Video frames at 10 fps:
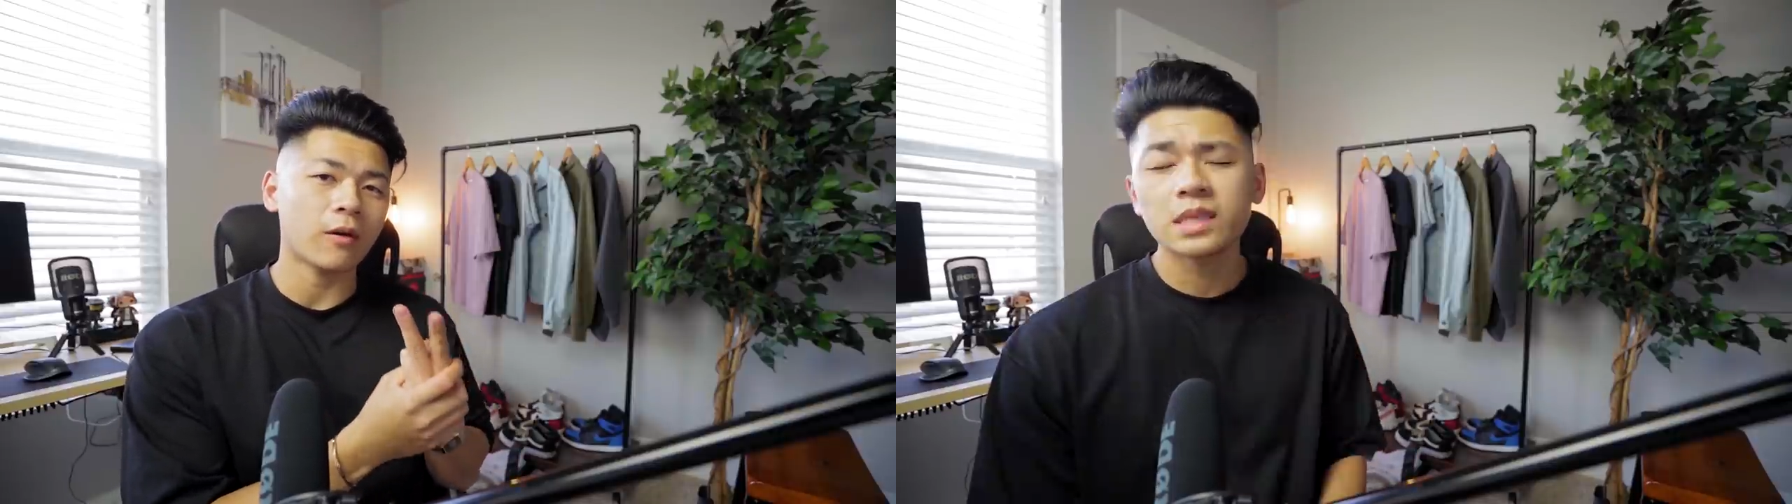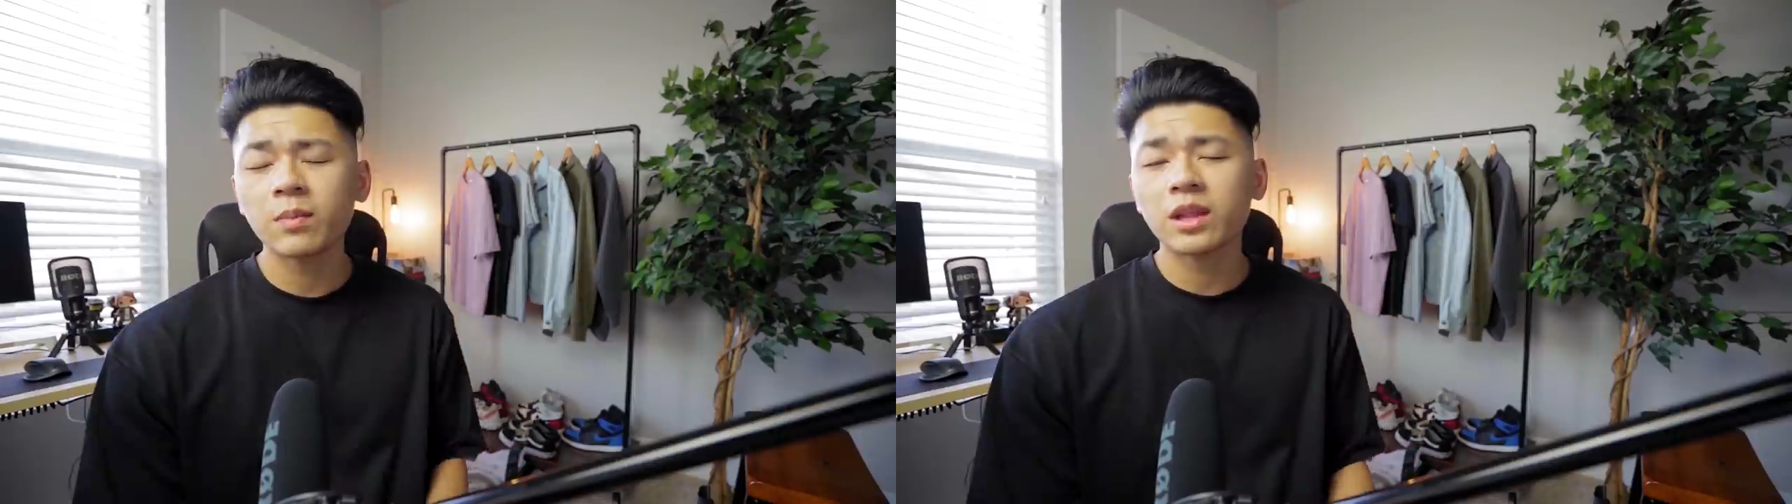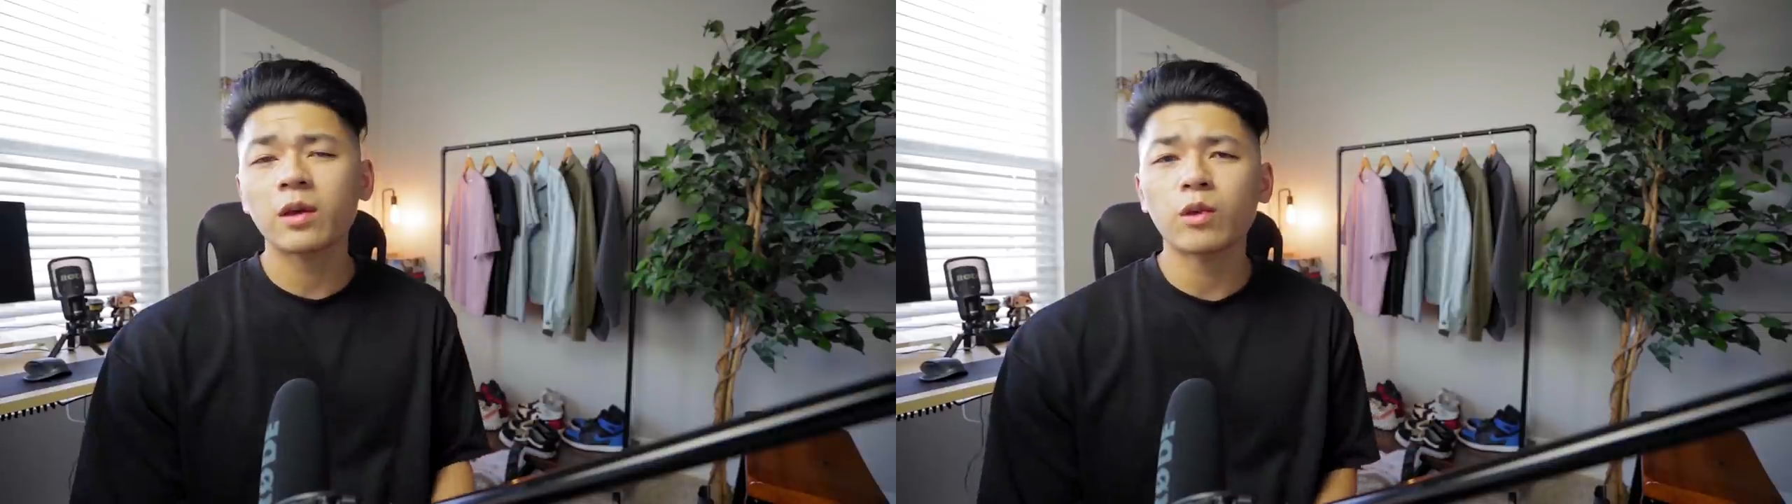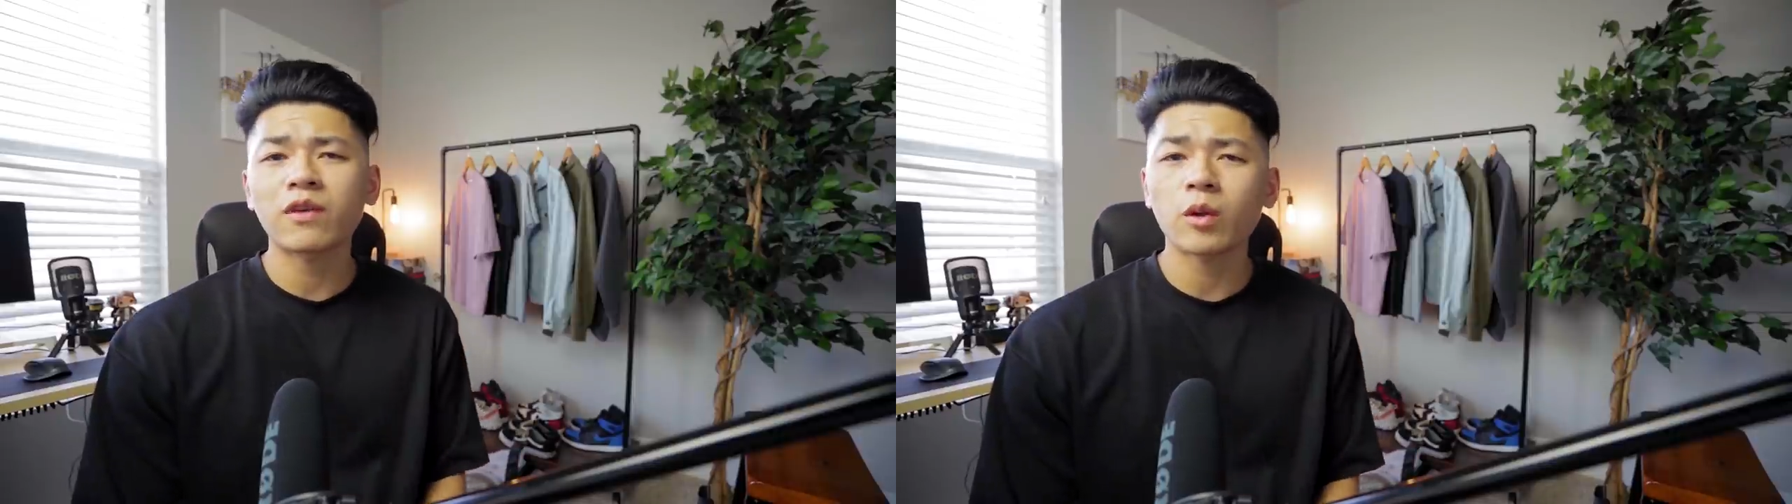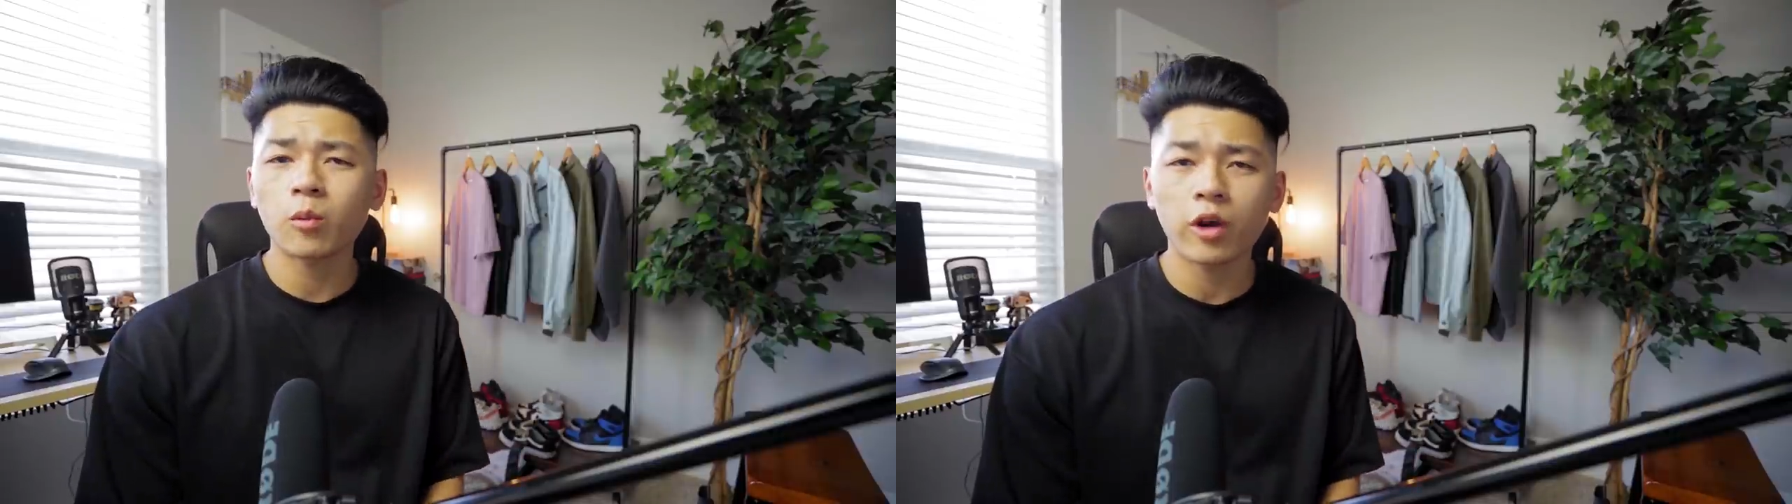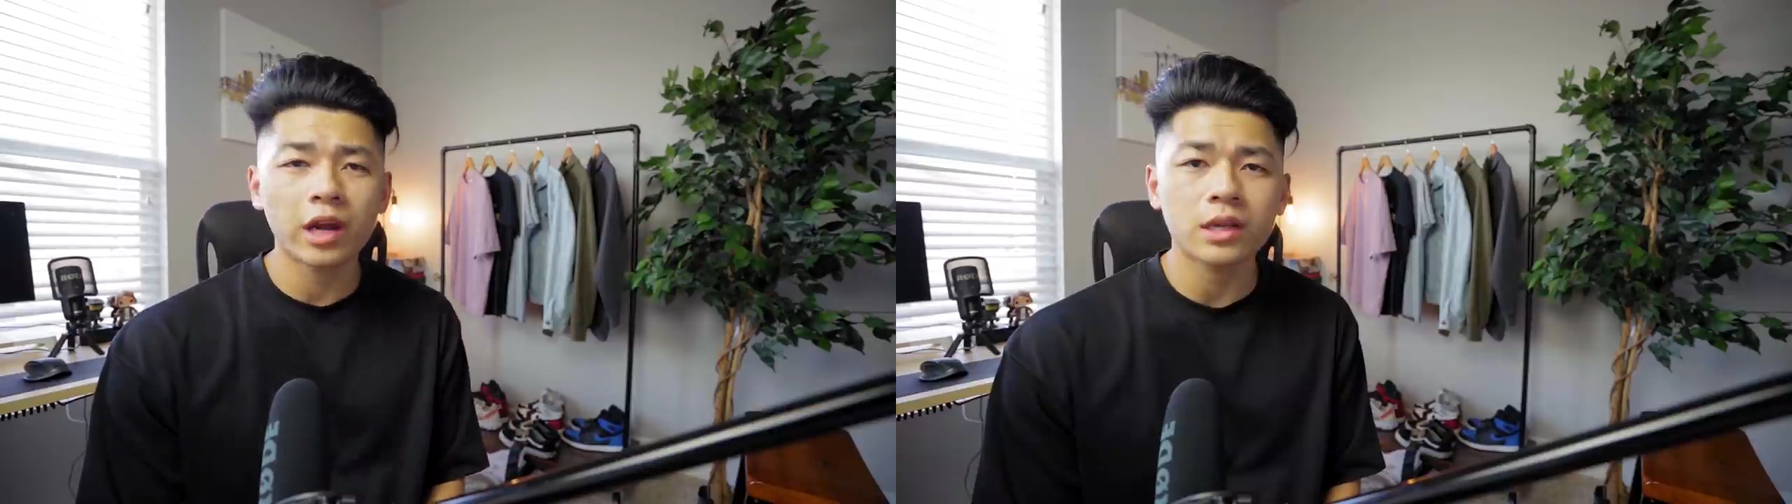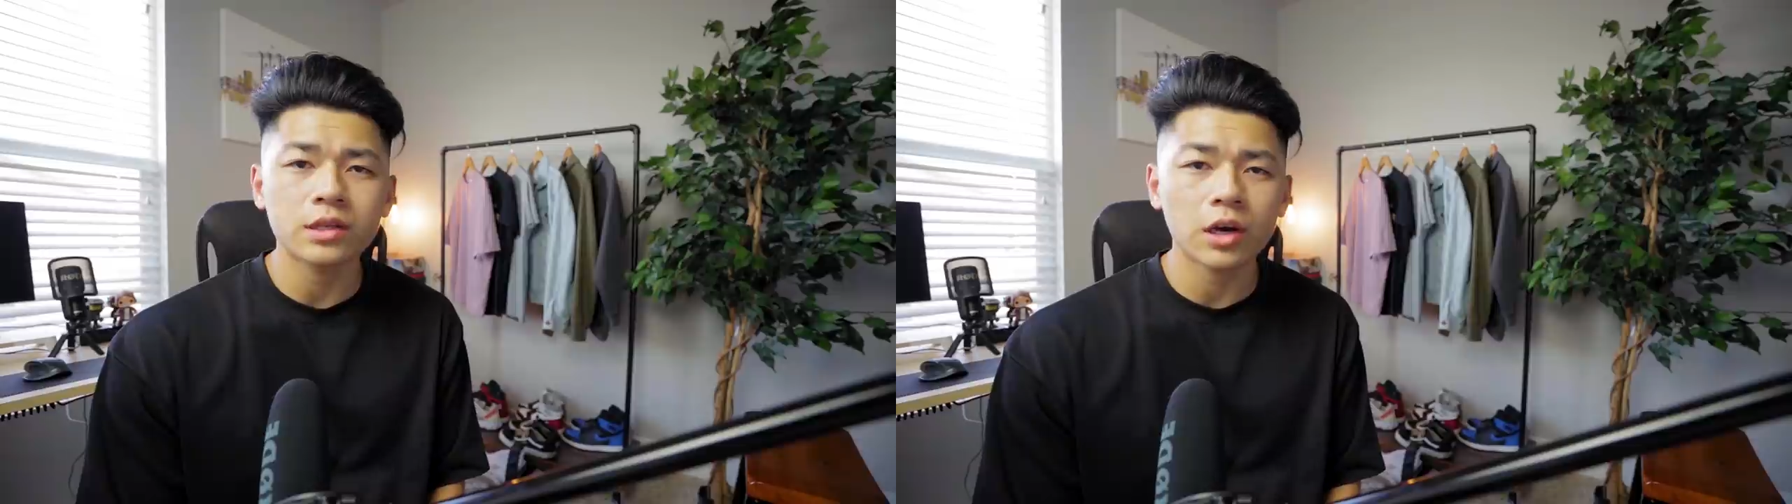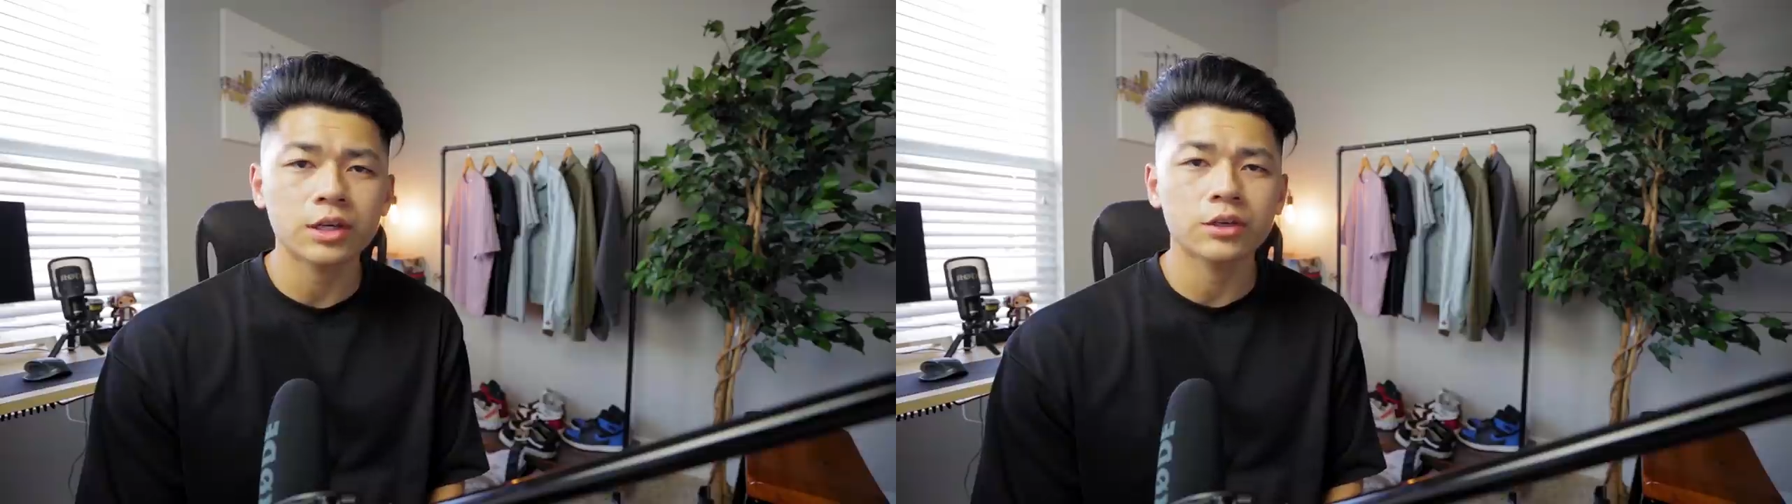Typically, whenever I'm wearing a dark